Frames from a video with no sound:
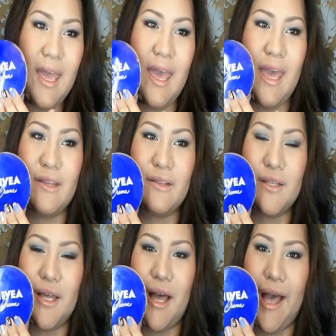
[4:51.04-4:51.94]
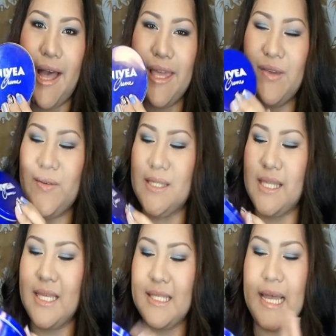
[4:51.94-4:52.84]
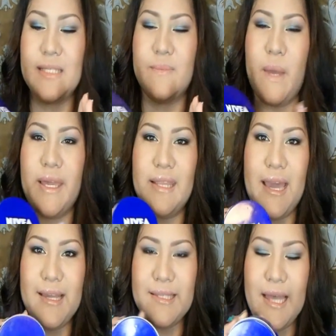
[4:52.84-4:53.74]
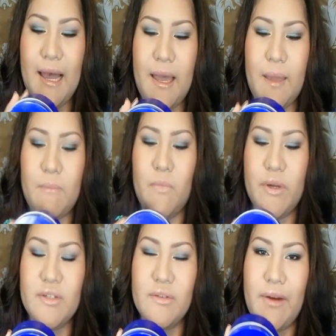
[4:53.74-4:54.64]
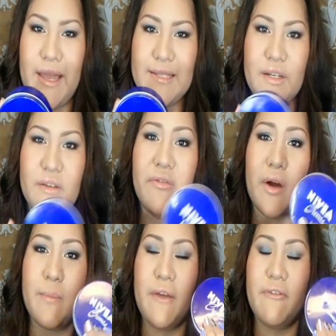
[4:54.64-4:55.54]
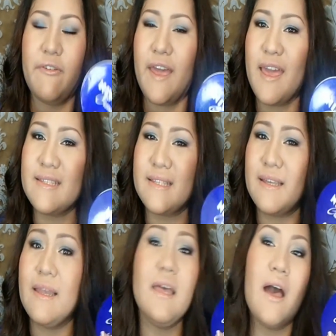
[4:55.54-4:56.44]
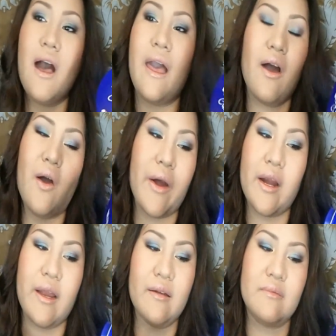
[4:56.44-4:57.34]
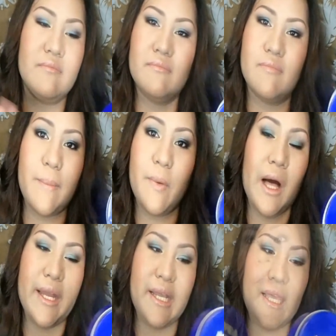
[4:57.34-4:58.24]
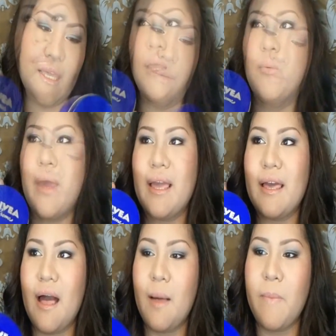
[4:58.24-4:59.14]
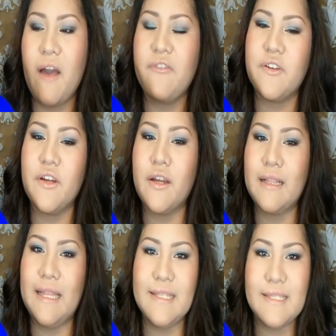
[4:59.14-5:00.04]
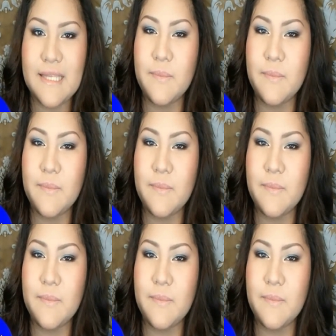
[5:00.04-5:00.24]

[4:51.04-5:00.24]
and I use this as my nighttime moisturizer for my face or my body. When I wake up after cleansing